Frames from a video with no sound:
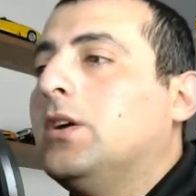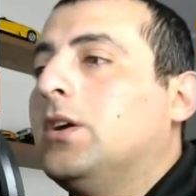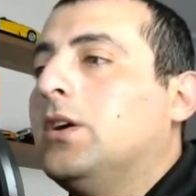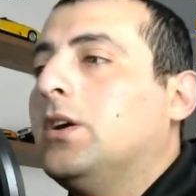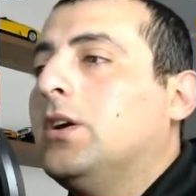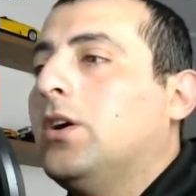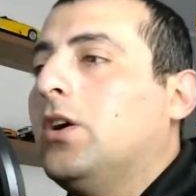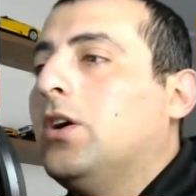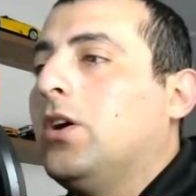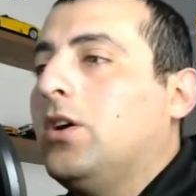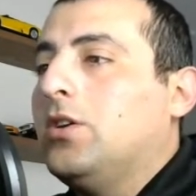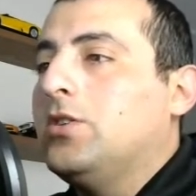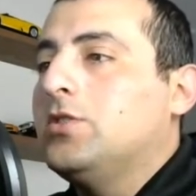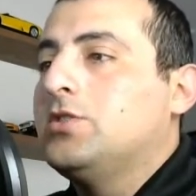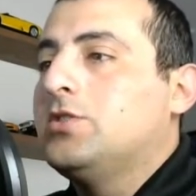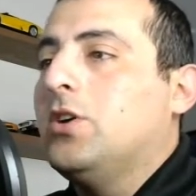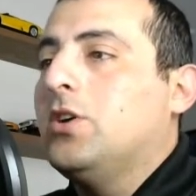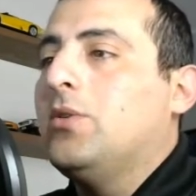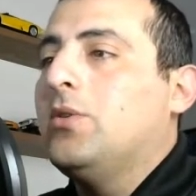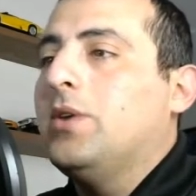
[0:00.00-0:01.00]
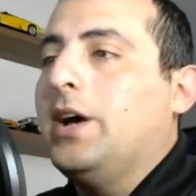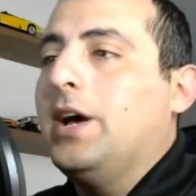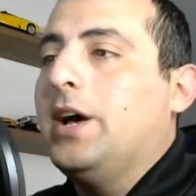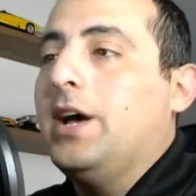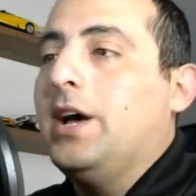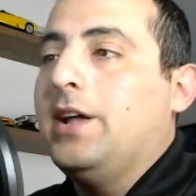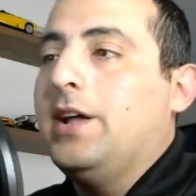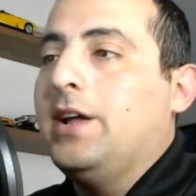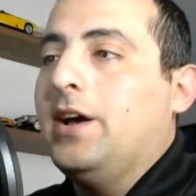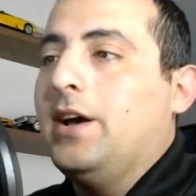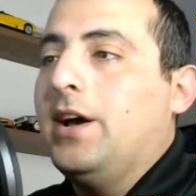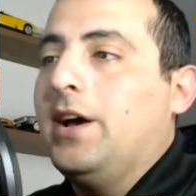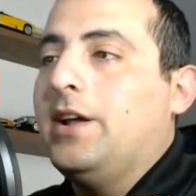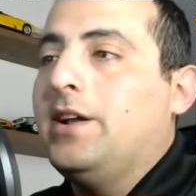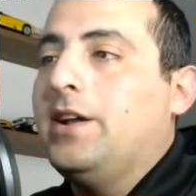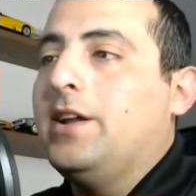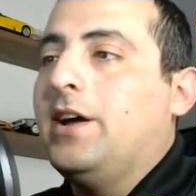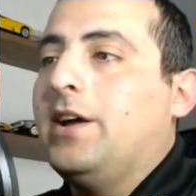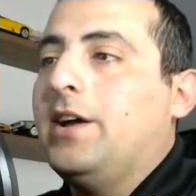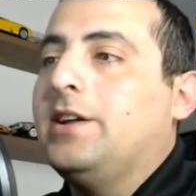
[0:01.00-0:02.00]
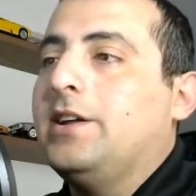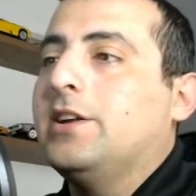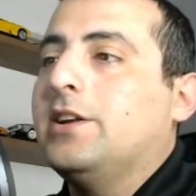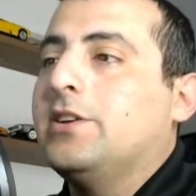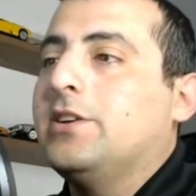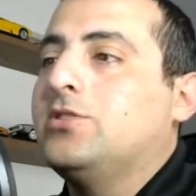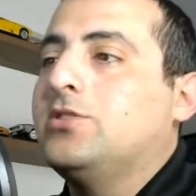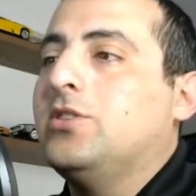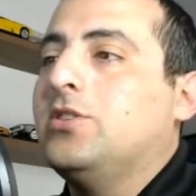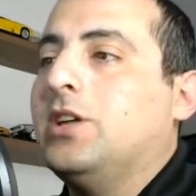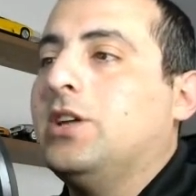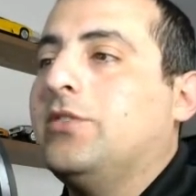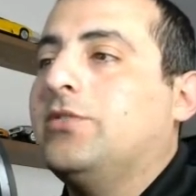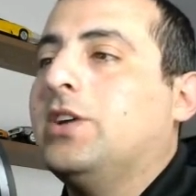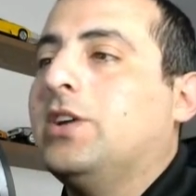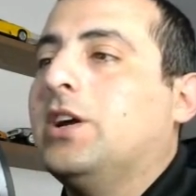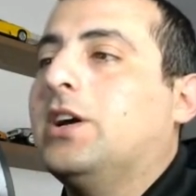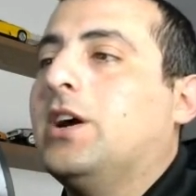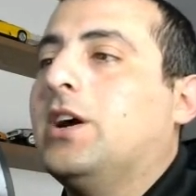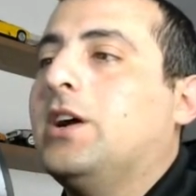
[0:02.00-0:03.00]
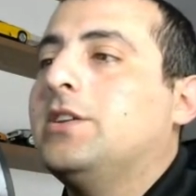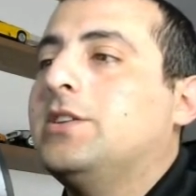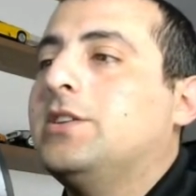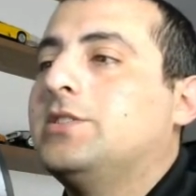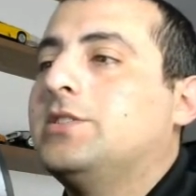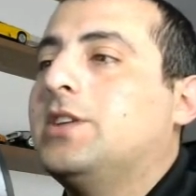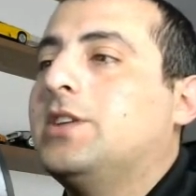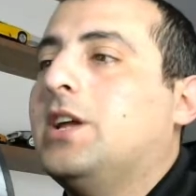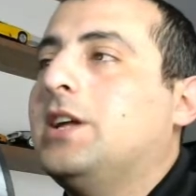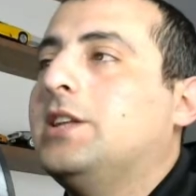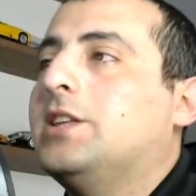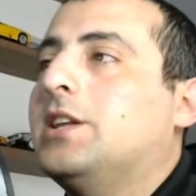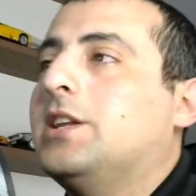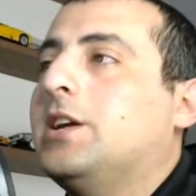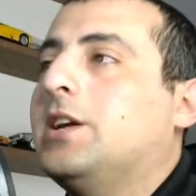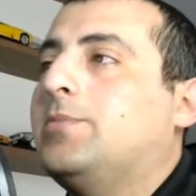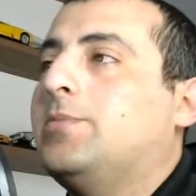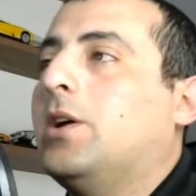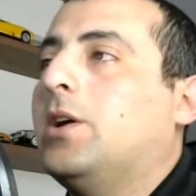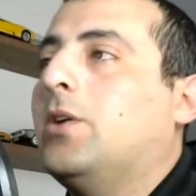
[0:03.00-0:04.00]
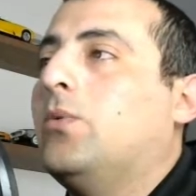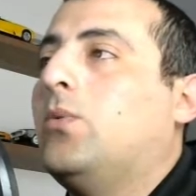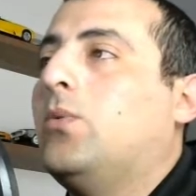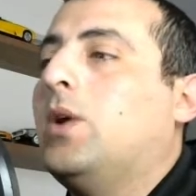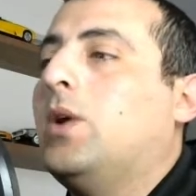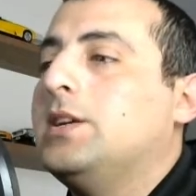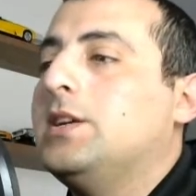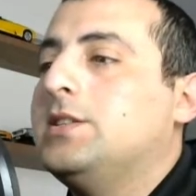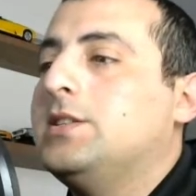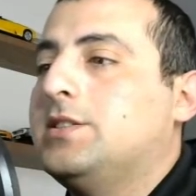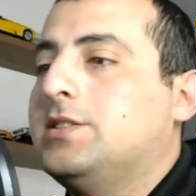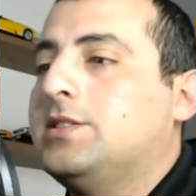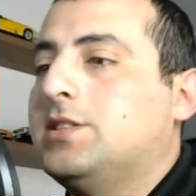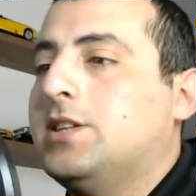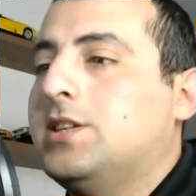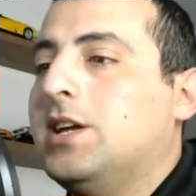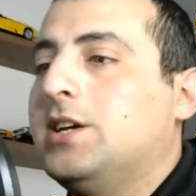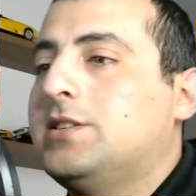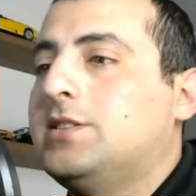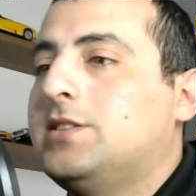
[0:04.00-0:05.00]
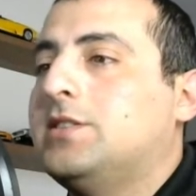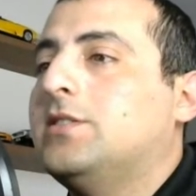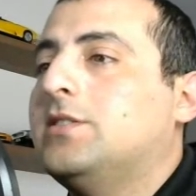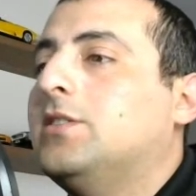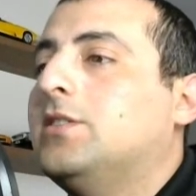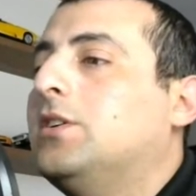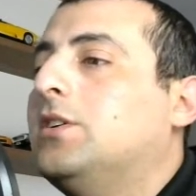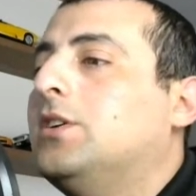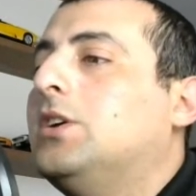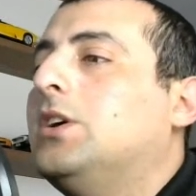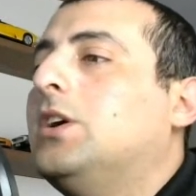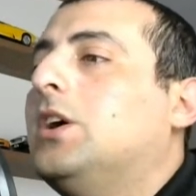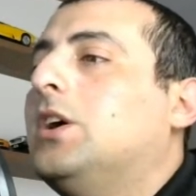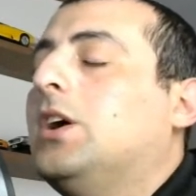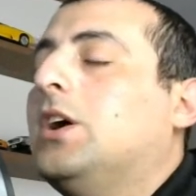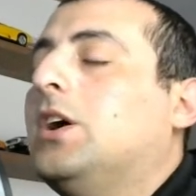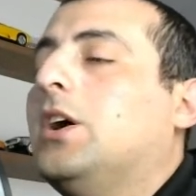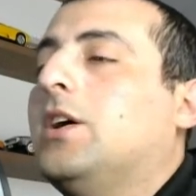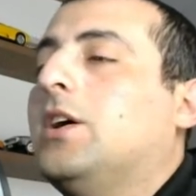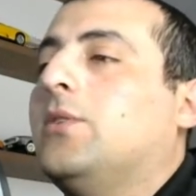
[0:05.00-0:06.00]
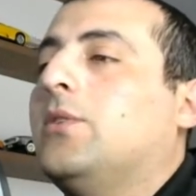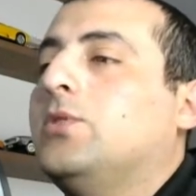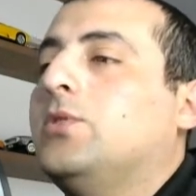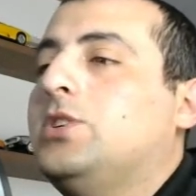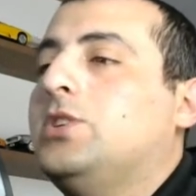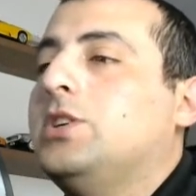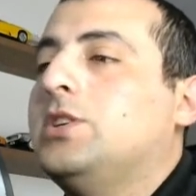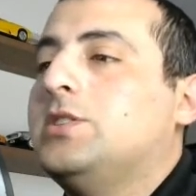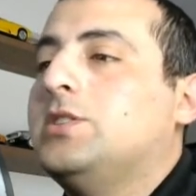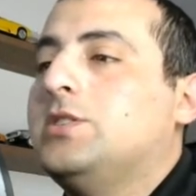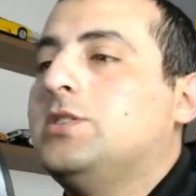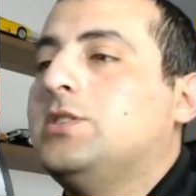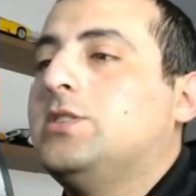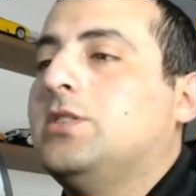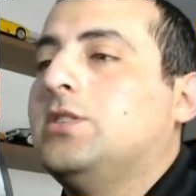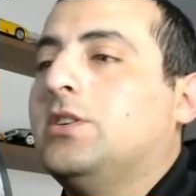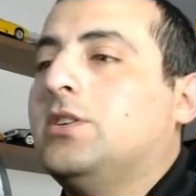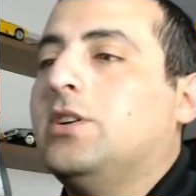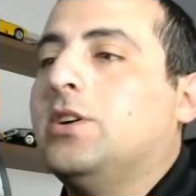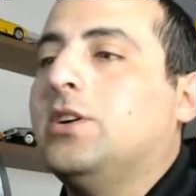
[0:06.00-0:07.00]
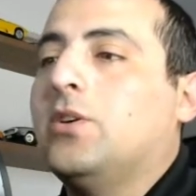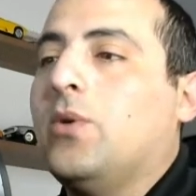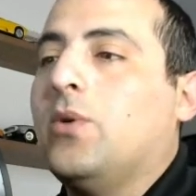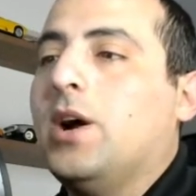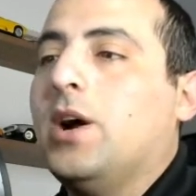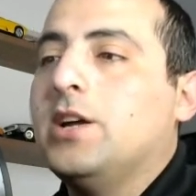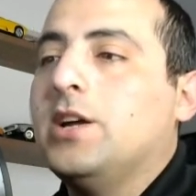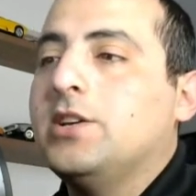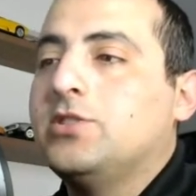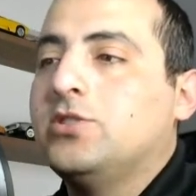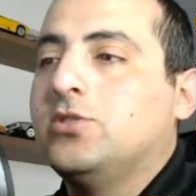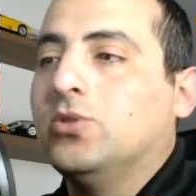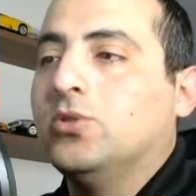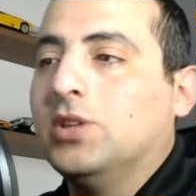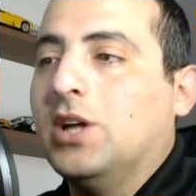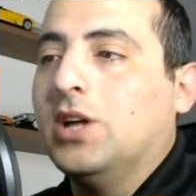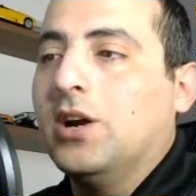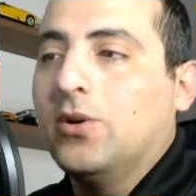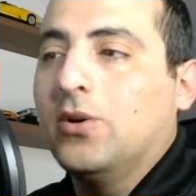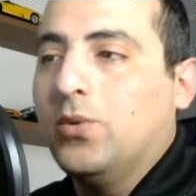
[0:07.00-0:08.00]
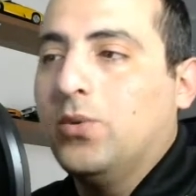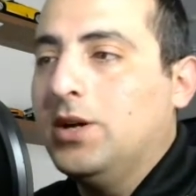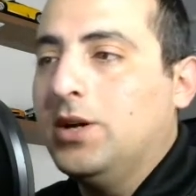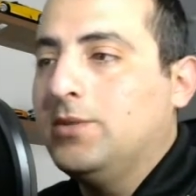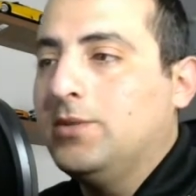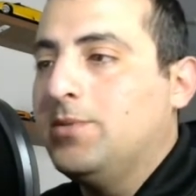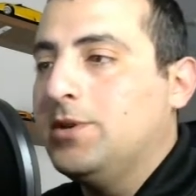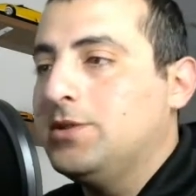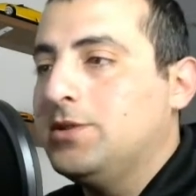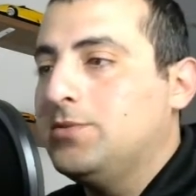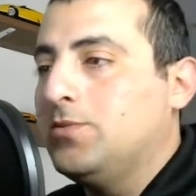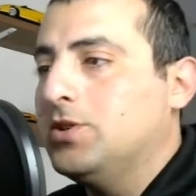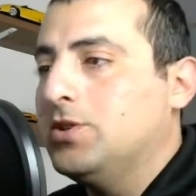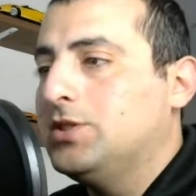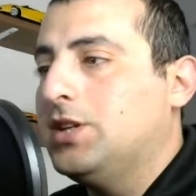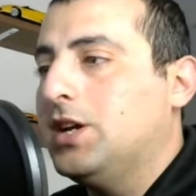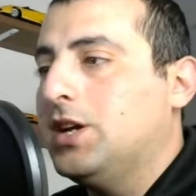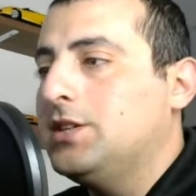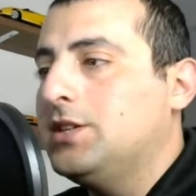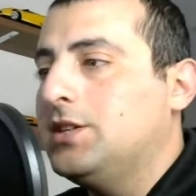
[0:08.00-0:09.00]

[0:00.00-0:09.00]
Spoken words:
Also, another sought after card is Raid Raptor Wise Strix, which requires 2 Dark Wing Beast monsters.